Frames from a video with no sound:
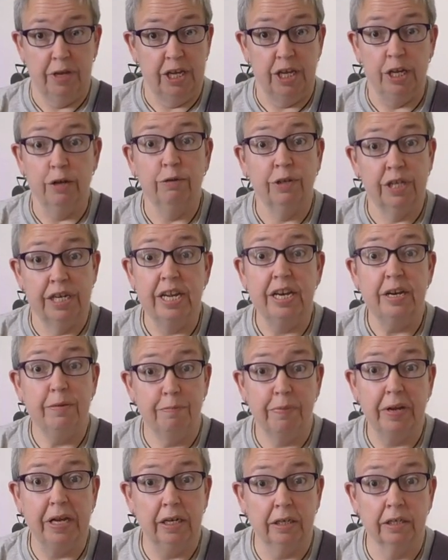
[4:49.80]
use an
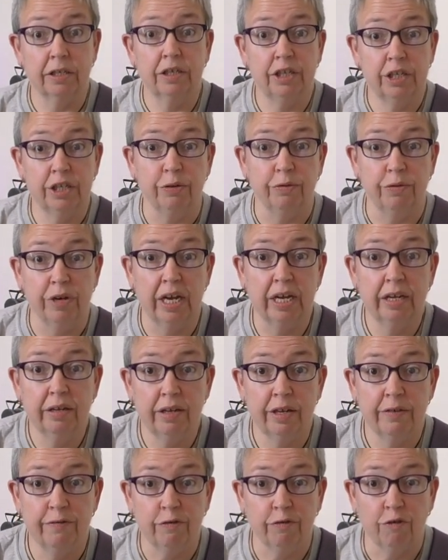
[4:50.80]
inbuilt tuner
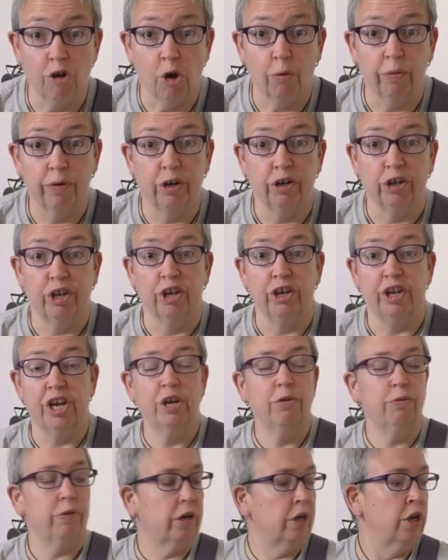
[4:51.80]
if you've got one on your
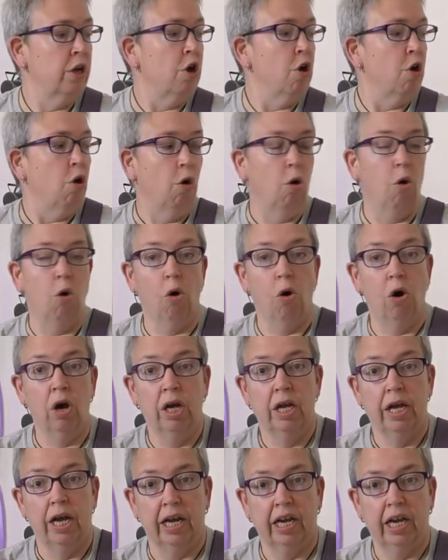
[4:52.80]
uke, or
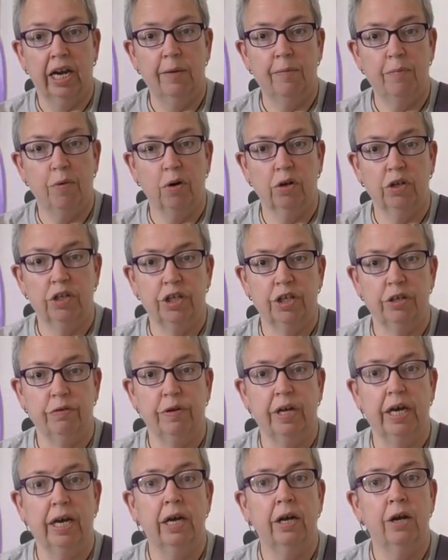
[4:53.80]
a clip-on
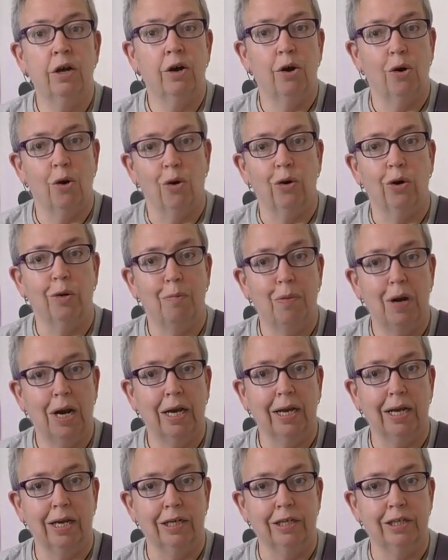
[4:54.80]
tuner or a
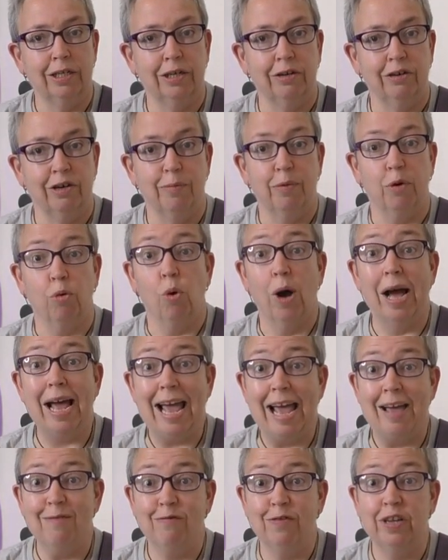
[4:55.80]
plug-in tuner. But
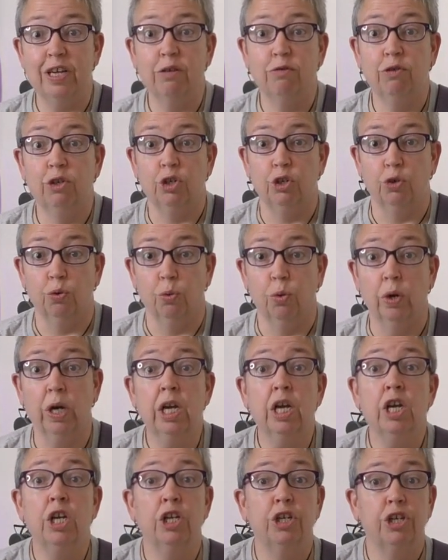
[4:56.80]
whatever you
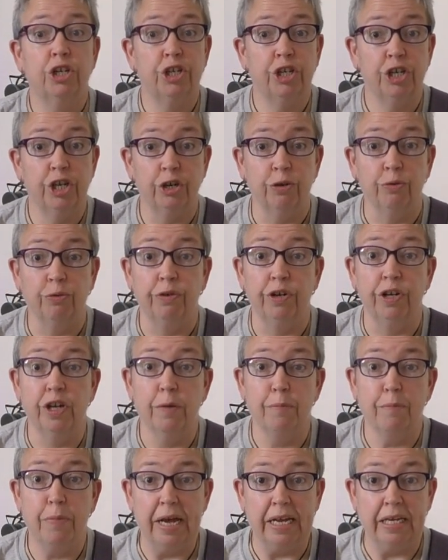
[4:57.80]
do, tune
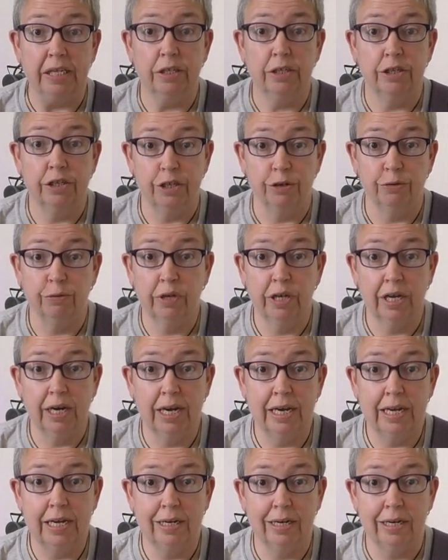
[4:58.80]
your bass
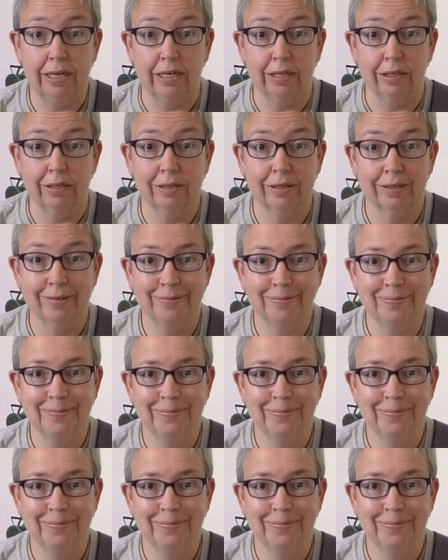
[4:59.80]
ukuleles.